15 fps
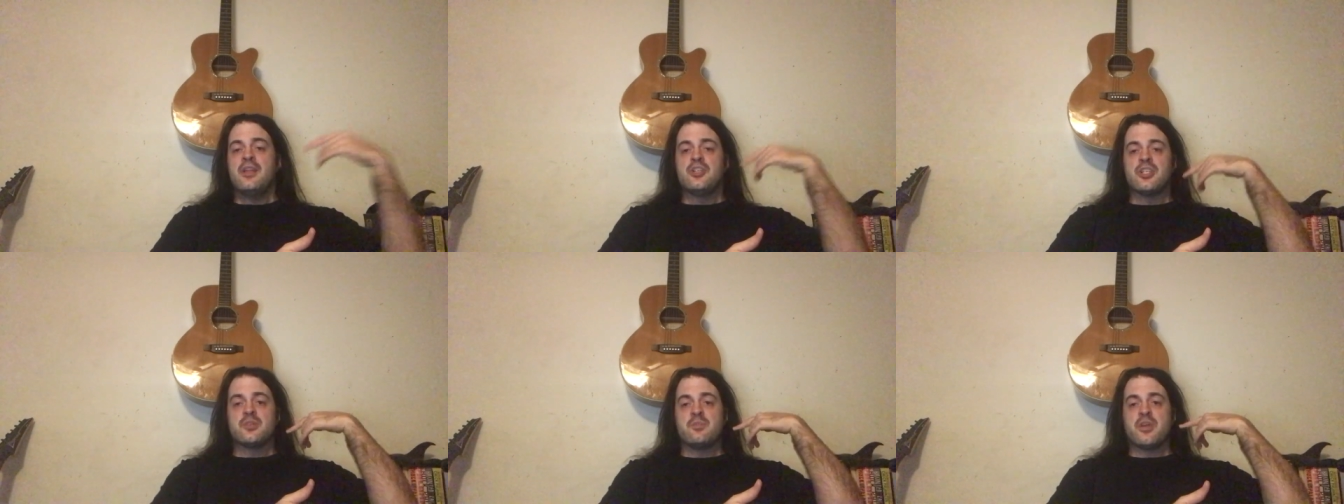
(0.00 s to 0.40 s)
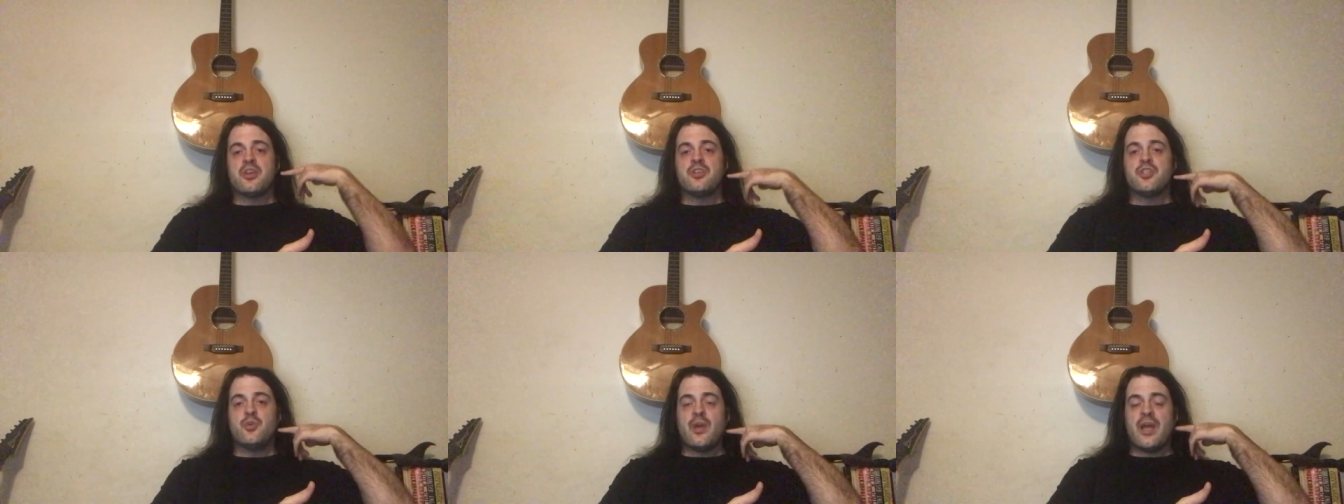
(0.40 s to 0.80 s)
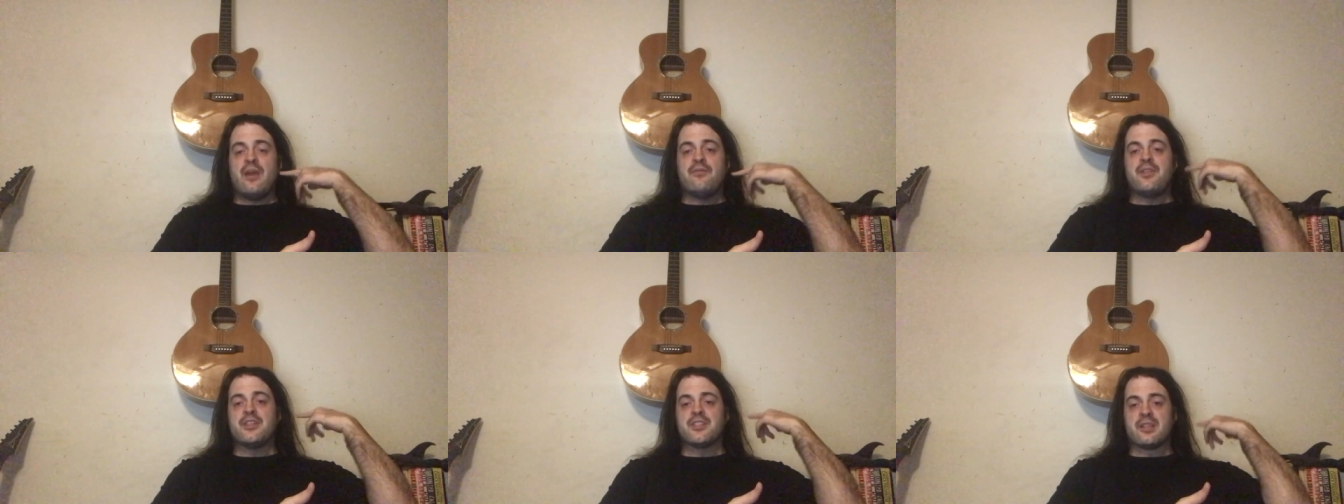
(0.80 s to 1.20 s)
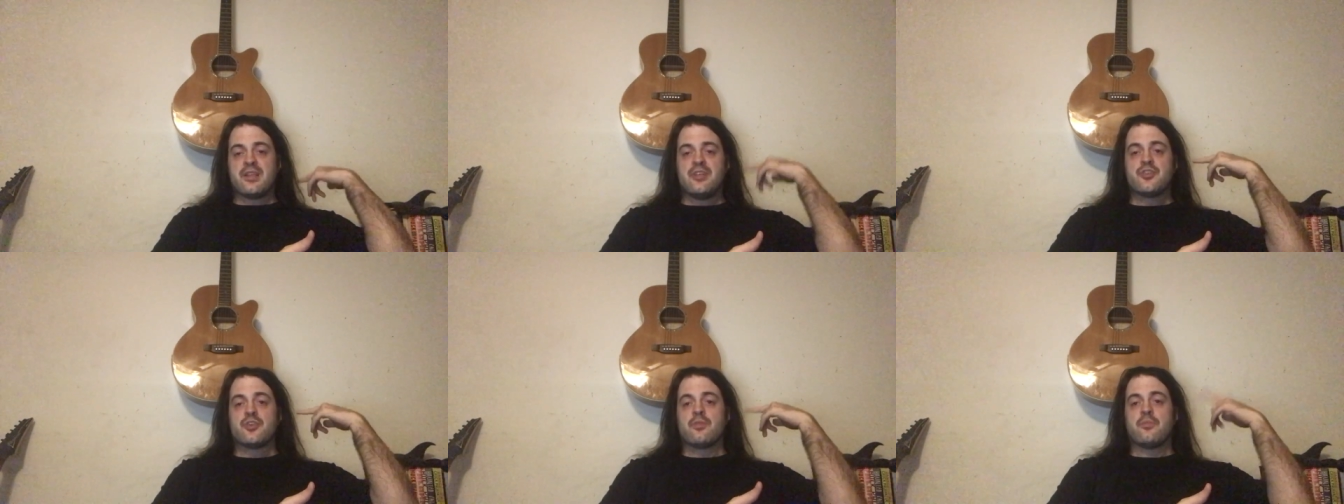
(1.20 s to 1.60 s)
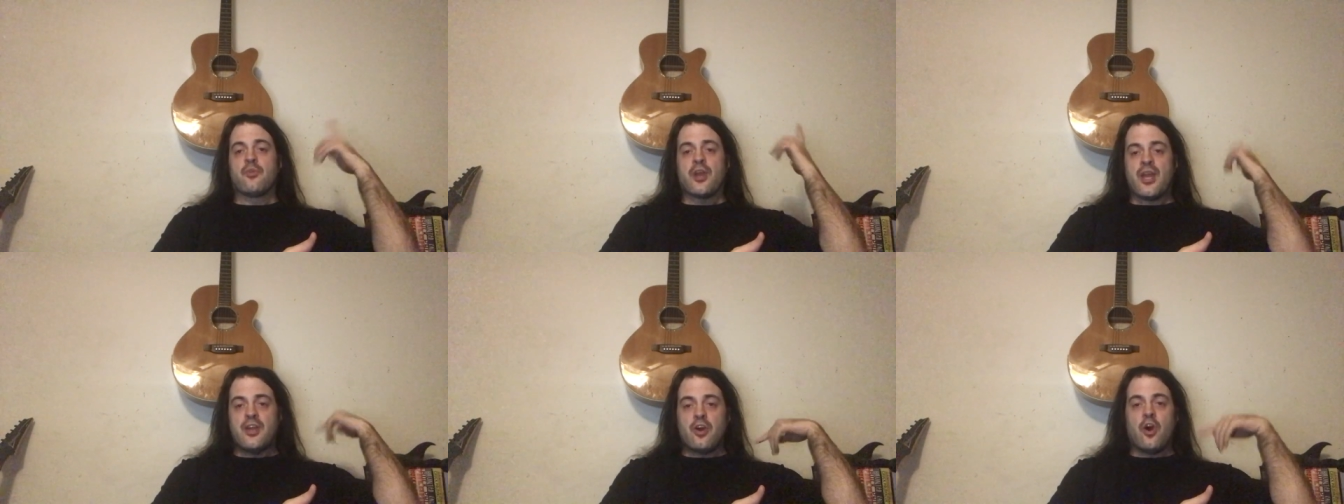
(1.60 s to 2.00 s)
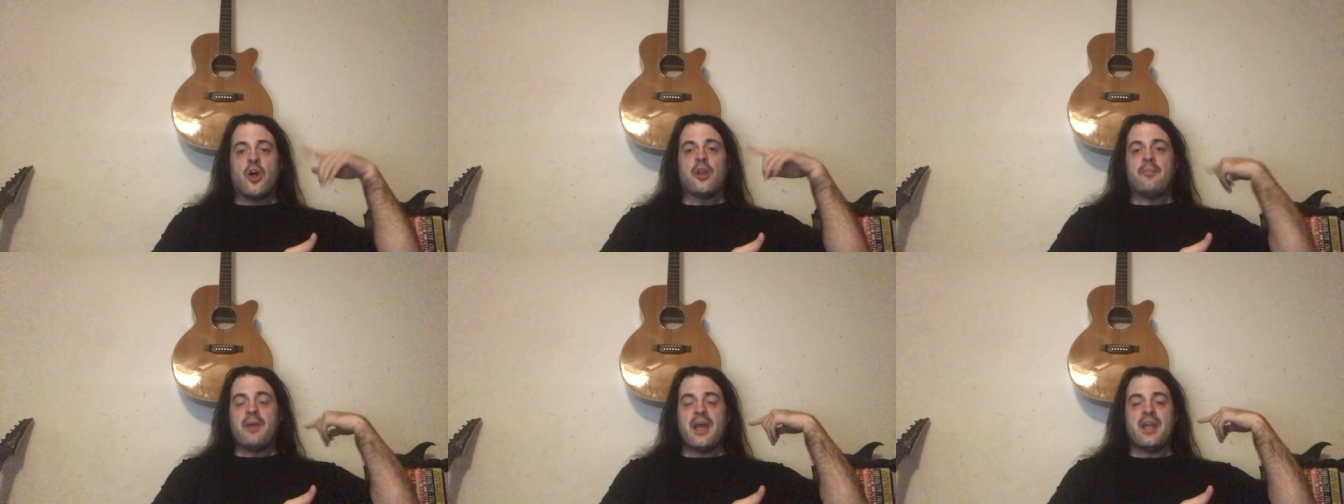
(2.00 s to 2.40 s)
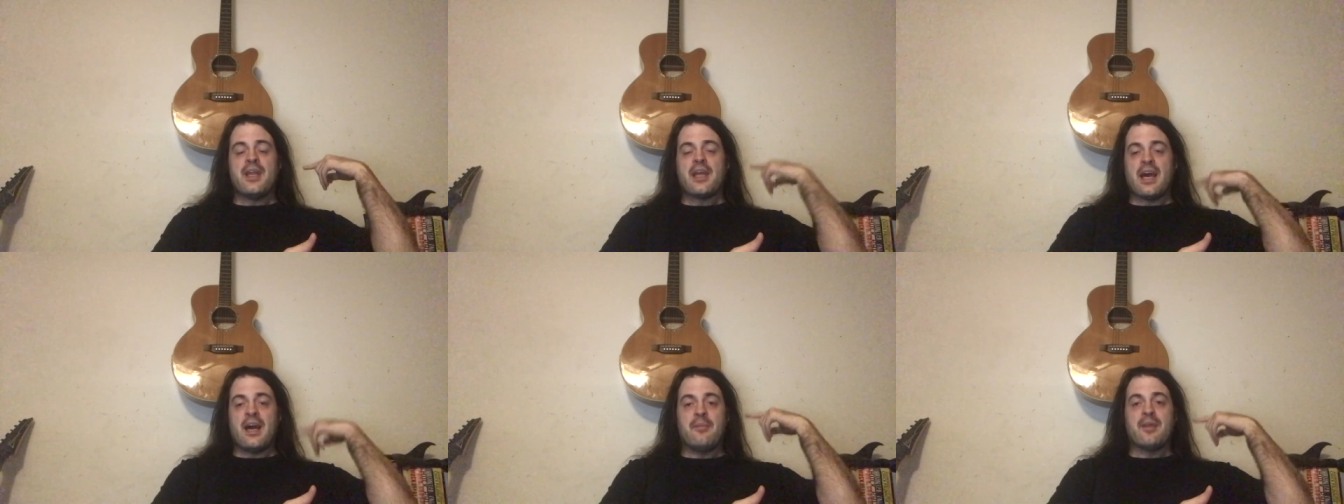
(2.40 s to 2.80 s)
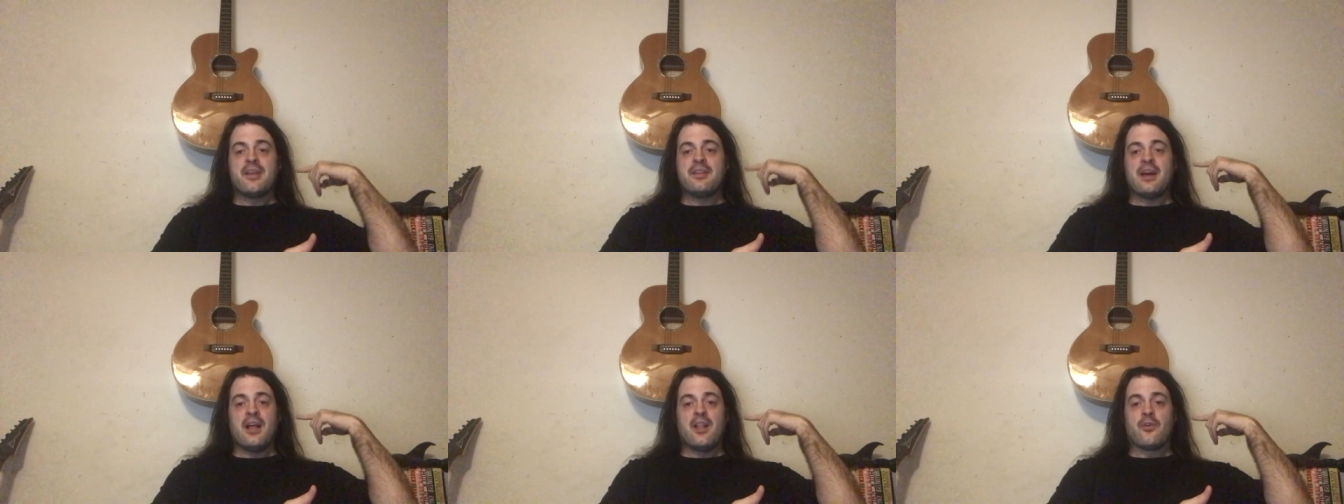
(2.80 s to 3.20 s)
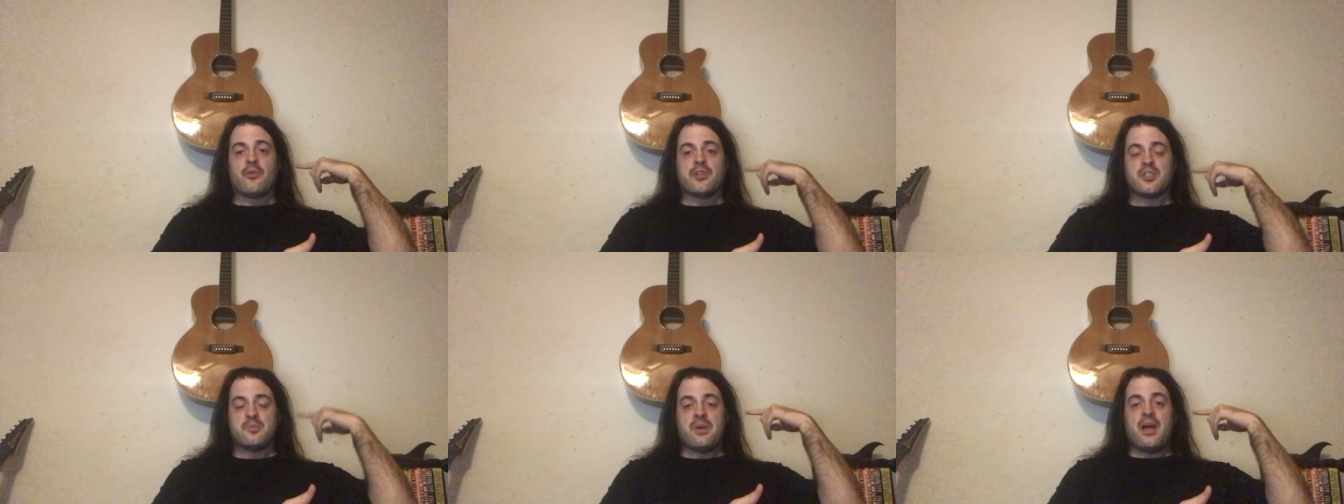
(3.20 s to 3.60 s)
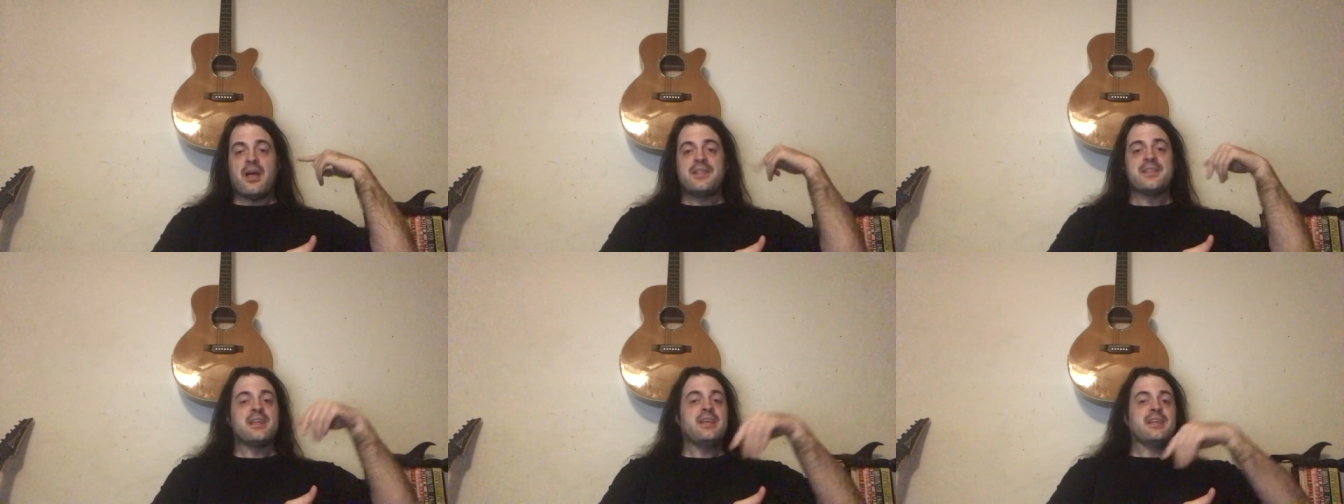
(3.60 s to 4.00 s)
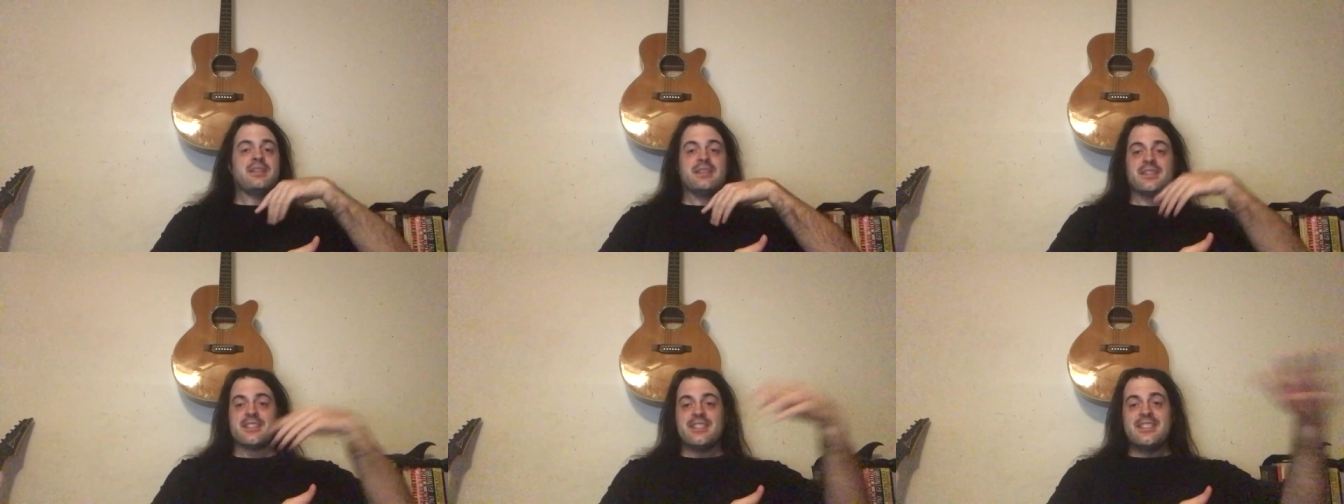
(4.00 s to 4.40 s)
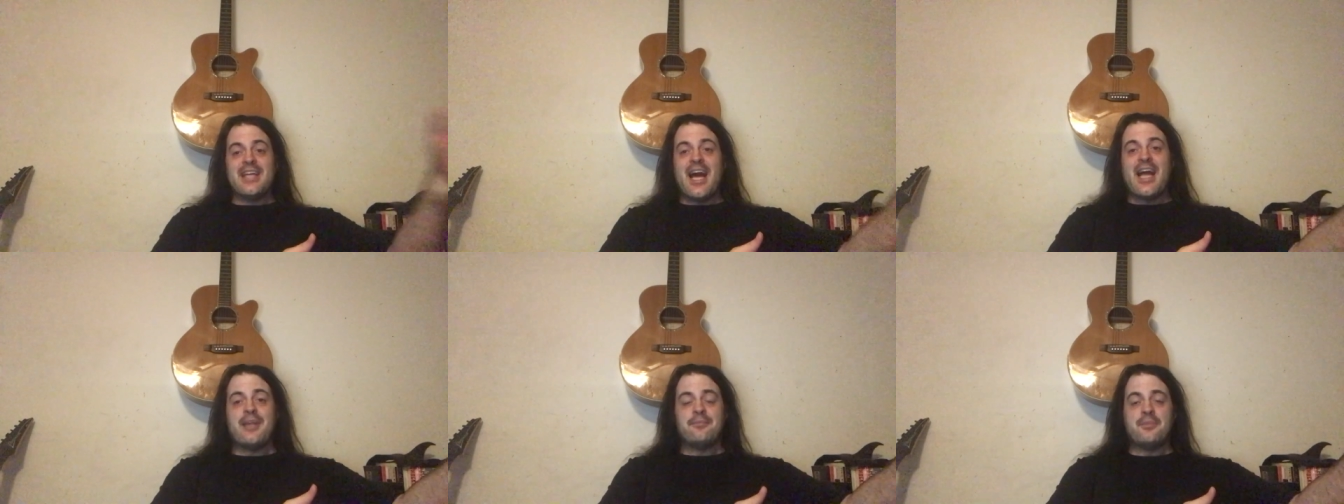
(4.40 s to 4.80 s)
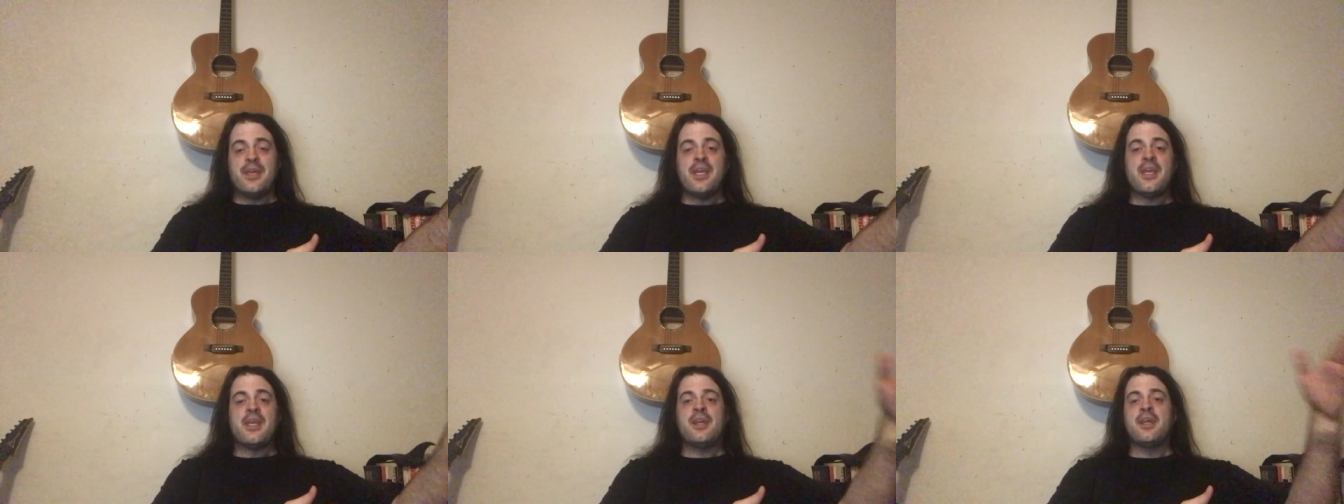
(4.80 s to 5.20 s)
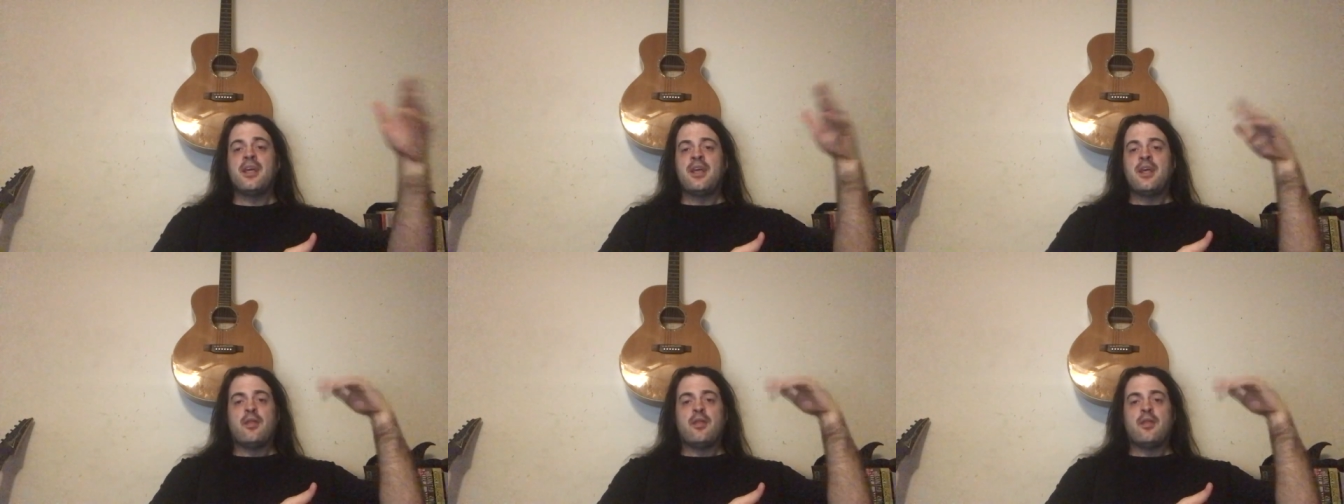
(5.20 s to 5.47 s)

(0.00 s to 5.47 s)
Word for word: Just because you have this lizard brain automatic amygdala response does not mean